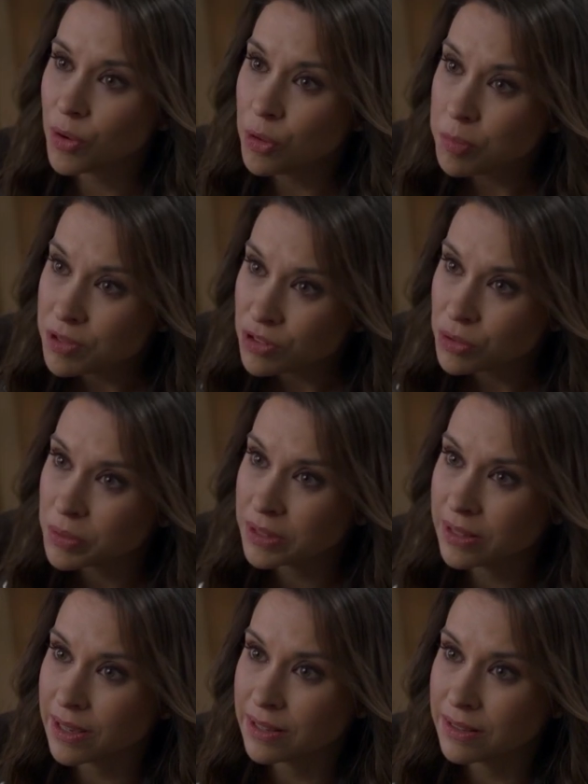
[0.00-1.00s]
you're open to it,
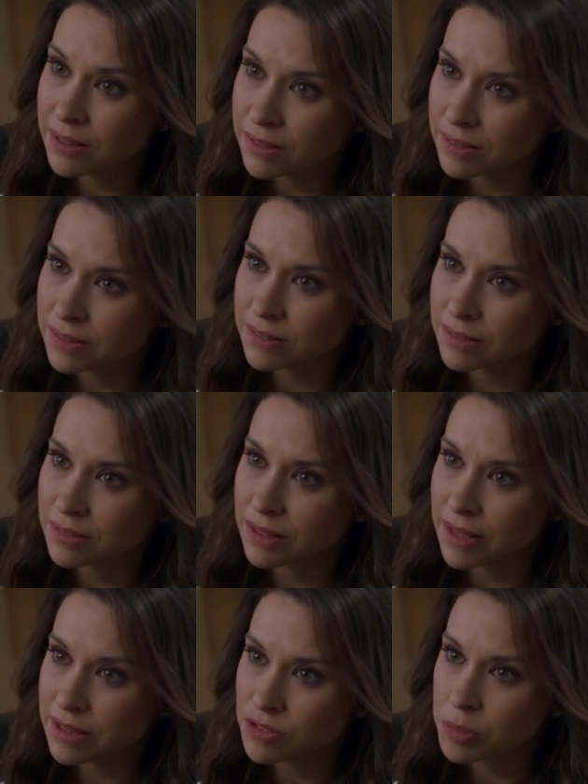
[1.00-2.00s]
I'd, I'd
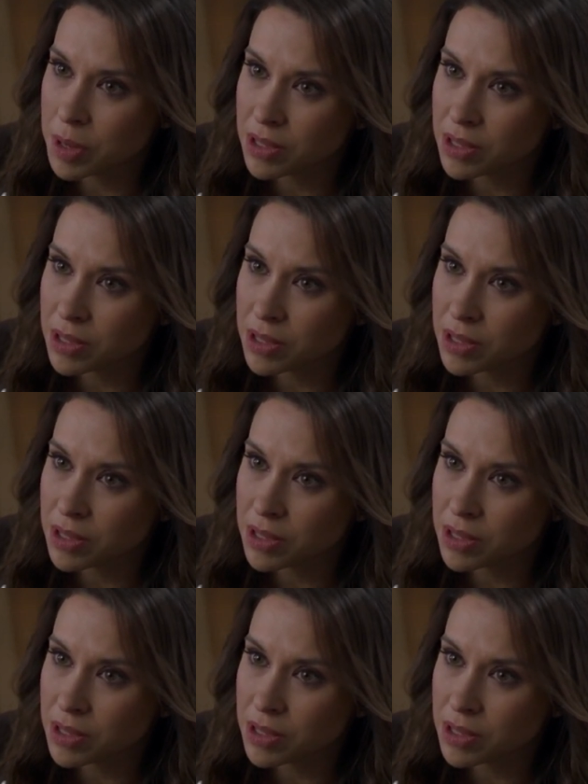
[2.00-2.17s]
like to